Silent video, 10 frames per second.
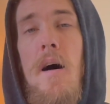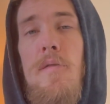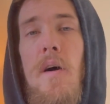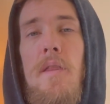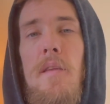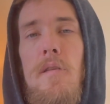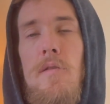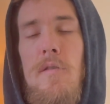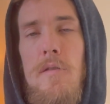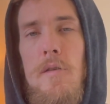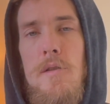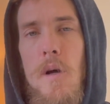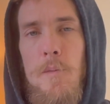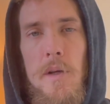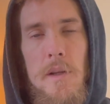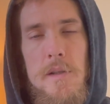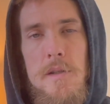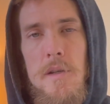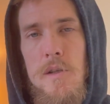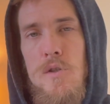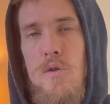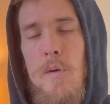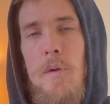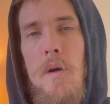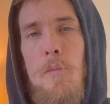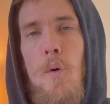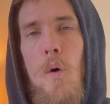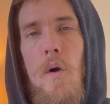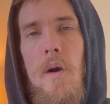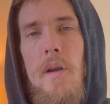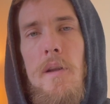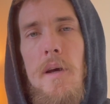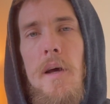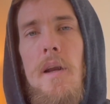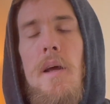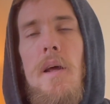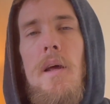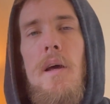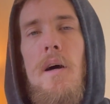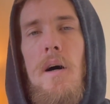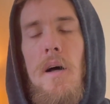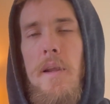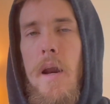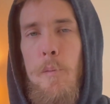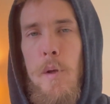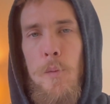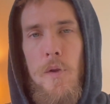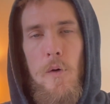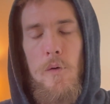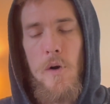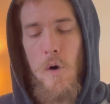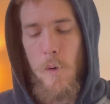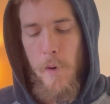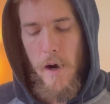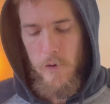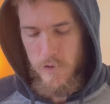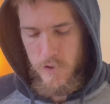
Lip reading: I think this is something that's extremely important that a lot of people don't know about.